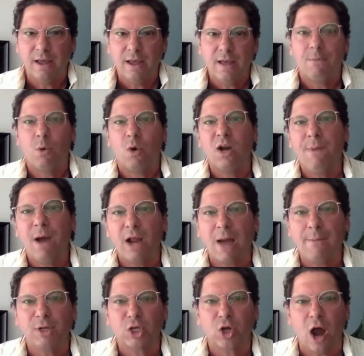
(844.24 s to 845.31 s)
But what about how
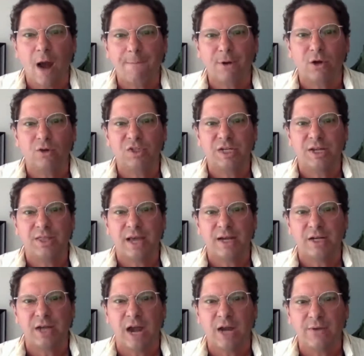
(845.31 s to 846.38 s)
much copper goes into that
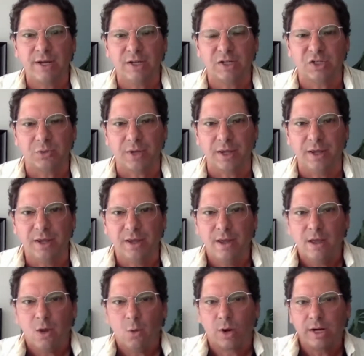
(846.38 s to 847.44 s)
entire industry?
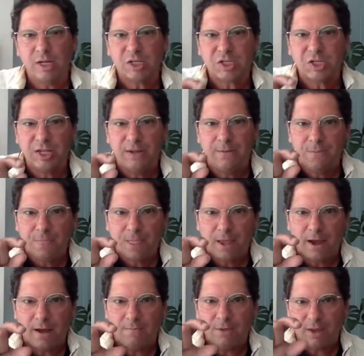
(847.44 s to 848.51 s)
We're going to see
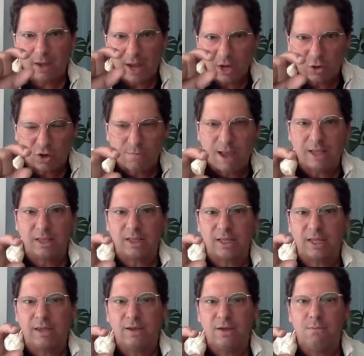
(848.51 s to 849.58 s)

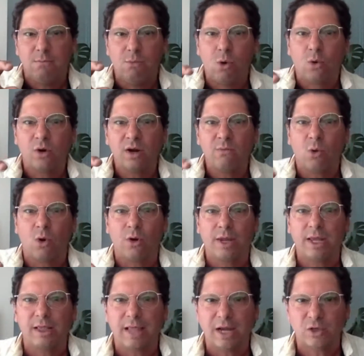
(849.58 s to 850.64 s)
incrementally more and more
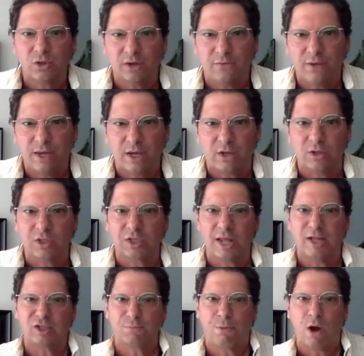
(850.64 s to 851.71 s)
electric vehicles
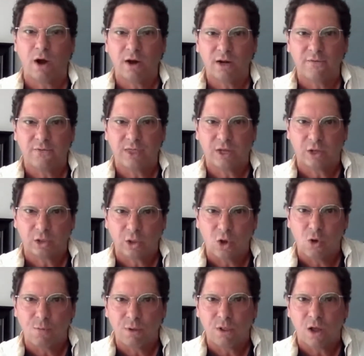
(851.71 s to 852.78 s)
as part of the
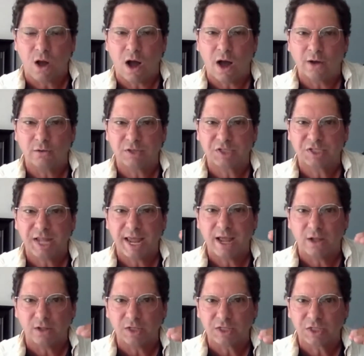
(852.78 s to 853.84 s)
global auto
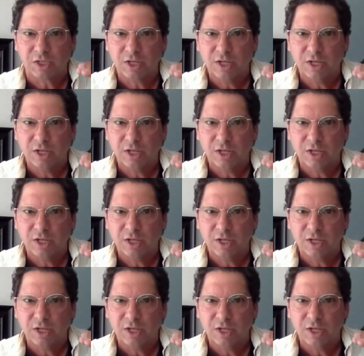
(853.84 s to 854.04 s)
sales.